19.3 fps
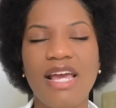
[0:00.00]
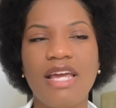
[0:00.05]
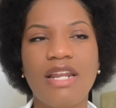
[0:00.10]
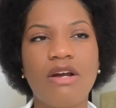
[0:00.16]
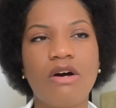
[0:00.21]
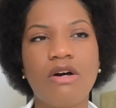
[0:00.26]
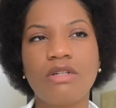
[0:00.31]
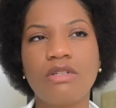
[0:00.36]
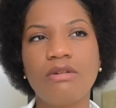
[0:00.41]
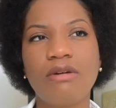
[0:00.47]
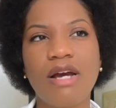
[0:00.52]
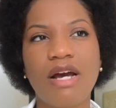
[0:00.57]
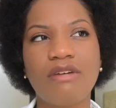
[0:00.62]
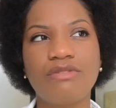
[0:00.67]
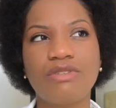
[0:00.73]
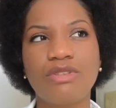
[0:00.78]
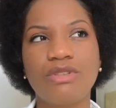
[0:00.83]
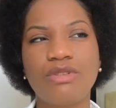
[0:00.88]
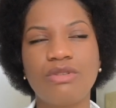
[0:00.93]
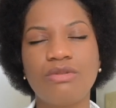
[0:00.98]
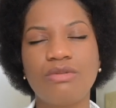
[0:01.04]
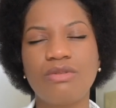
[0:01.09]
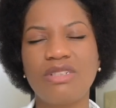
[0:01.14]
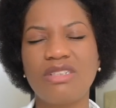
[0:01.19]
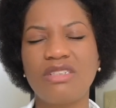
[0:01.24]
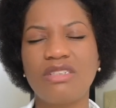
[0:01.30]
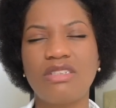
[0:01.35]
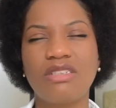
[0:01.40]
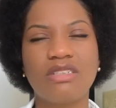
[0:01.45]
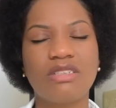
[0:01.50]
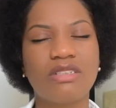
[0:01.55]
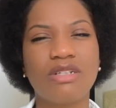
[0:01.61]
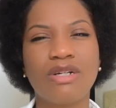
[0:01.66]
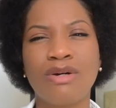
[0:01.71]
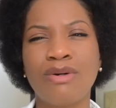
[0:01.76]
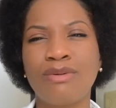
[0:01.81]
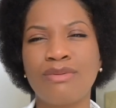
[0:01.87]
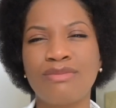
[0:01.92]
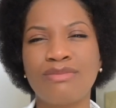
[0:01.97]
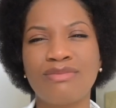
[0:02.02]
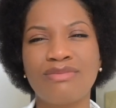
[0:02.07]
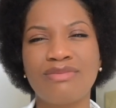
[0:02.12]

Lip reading: And all you have to do is just go.